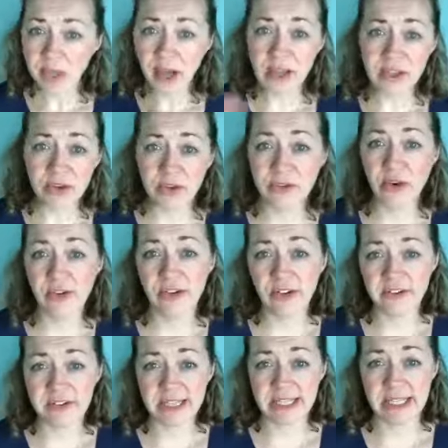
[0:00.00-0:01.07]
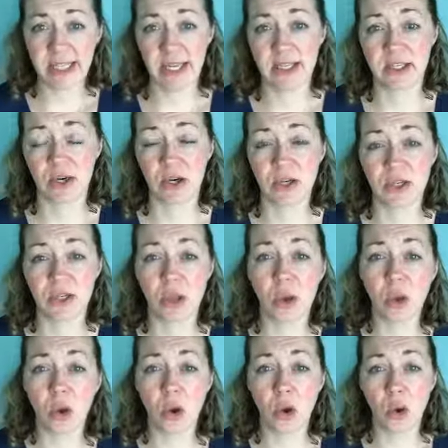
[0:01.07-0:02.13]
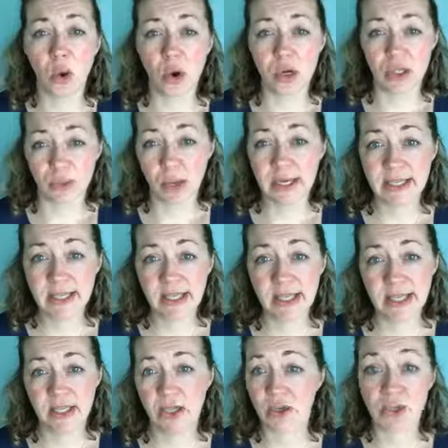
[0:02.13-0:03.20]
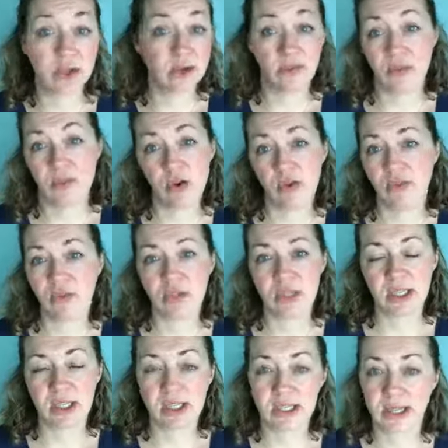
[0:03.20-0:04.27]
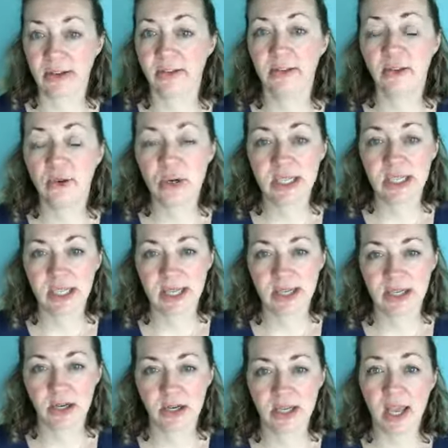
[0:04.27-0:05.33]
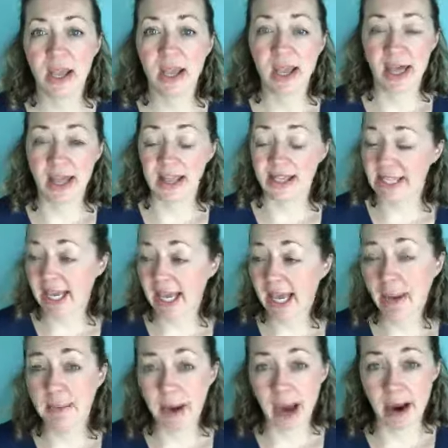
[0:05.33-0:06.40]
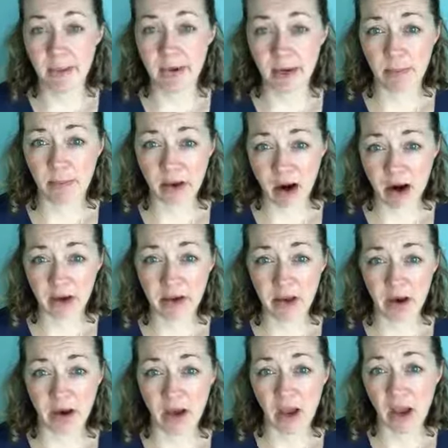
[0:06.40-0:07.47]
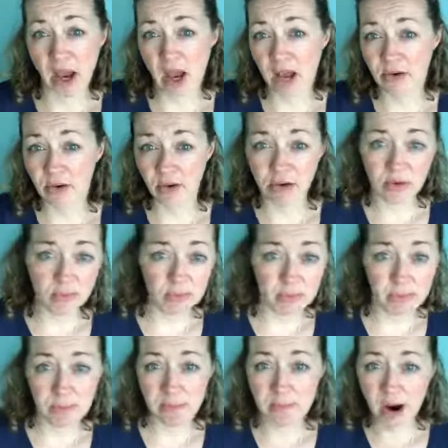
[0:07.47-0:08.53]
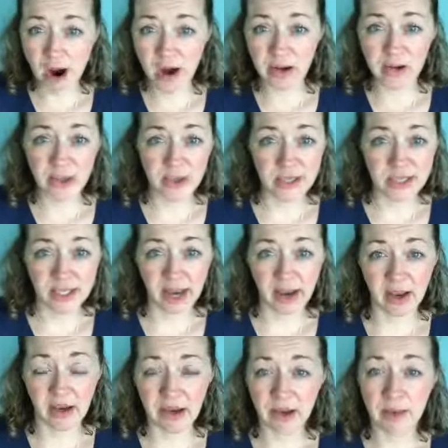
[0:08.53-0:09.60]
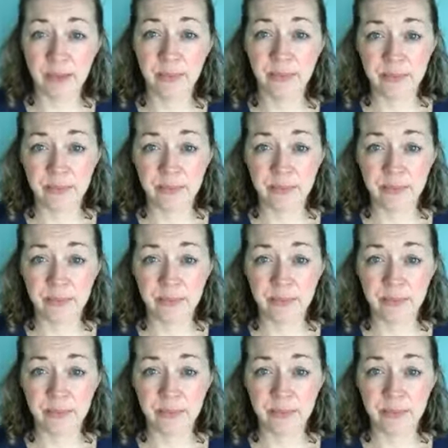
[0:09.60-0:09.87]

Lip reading: either you've got 15 litres or 20 litres, or if you've got a 40 litre sink, 40 litres. And then take a permanent marker and mark your sink